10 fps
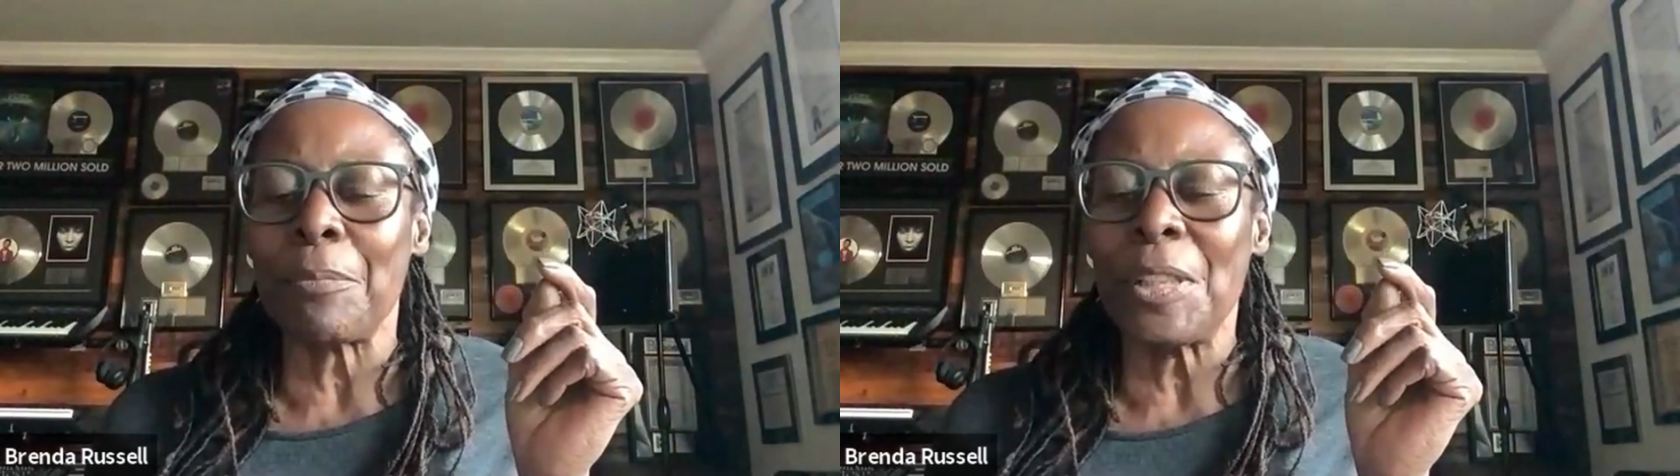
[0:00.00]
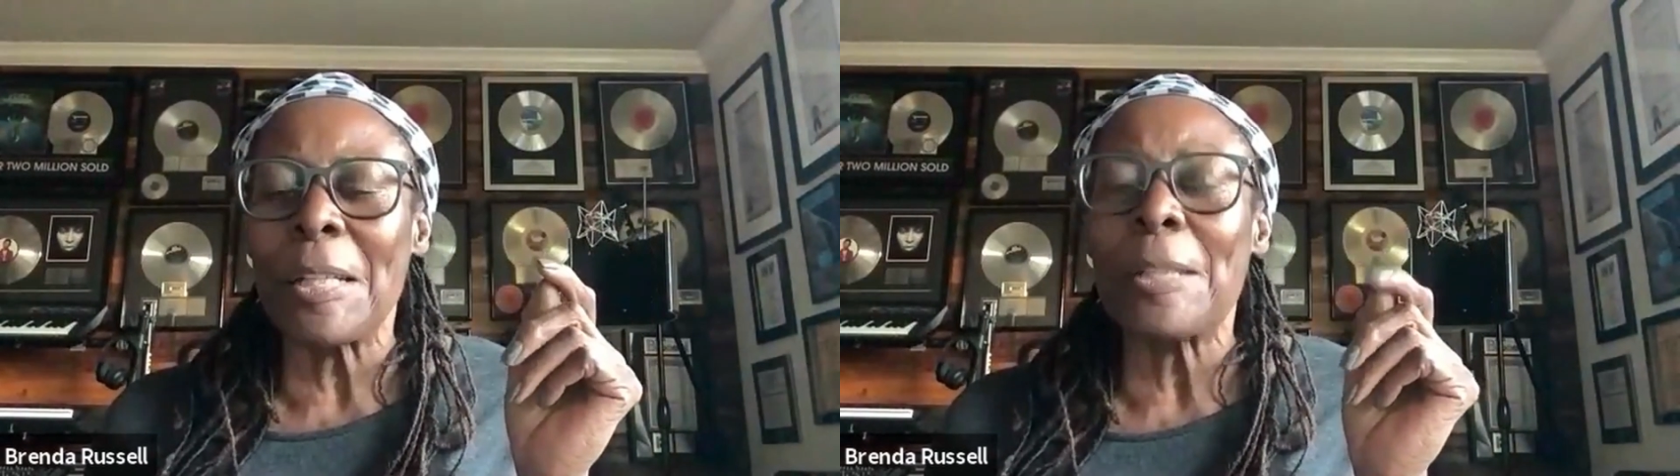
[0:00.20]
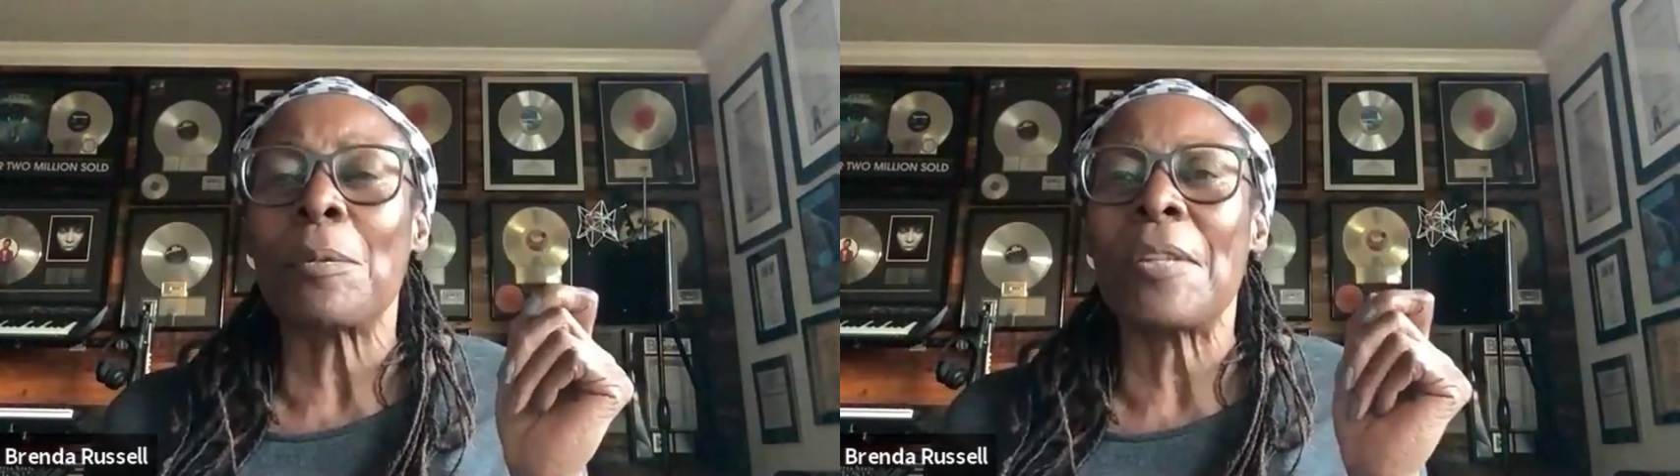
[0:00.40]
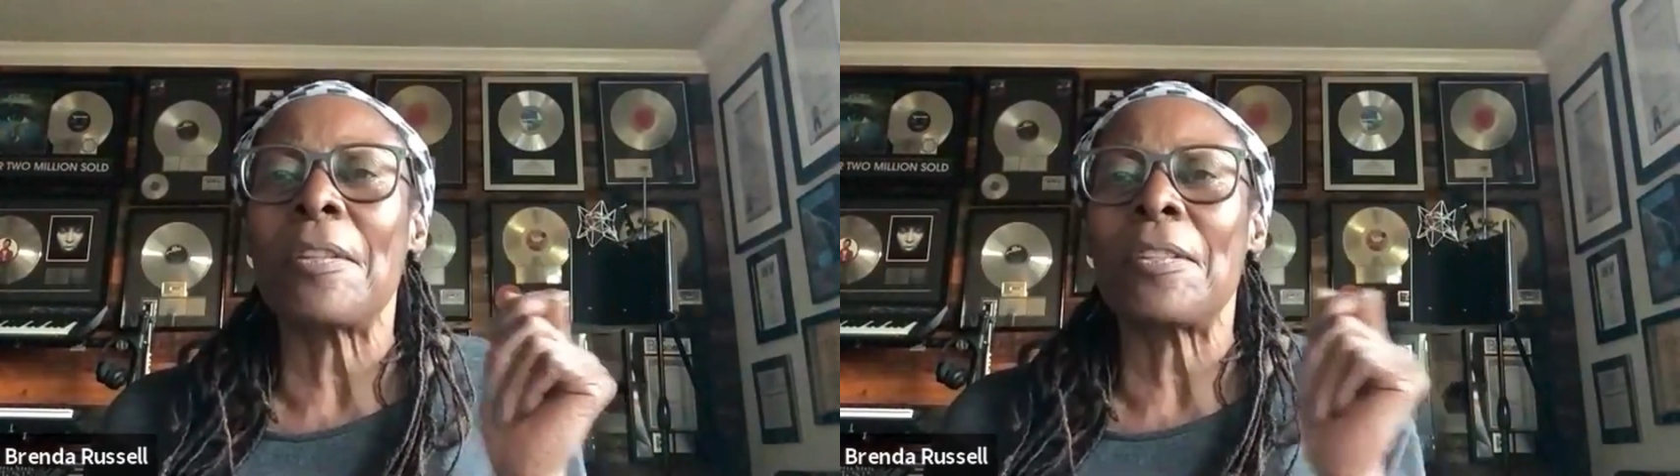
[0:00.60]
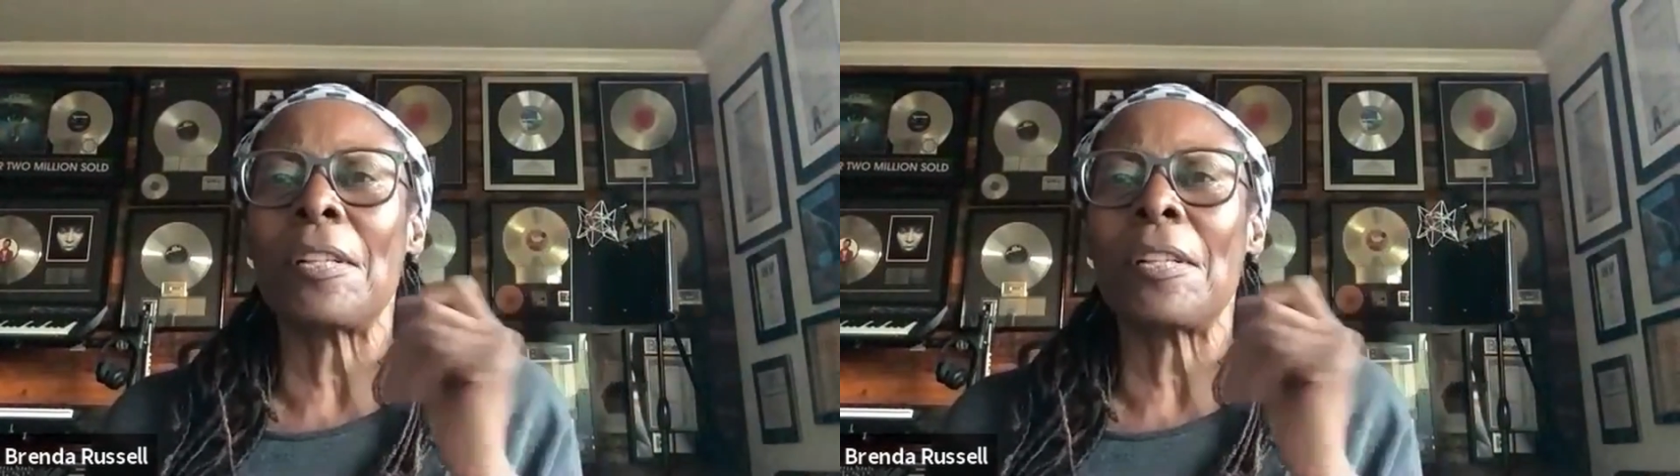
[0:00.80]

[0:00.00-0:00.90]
Piano in the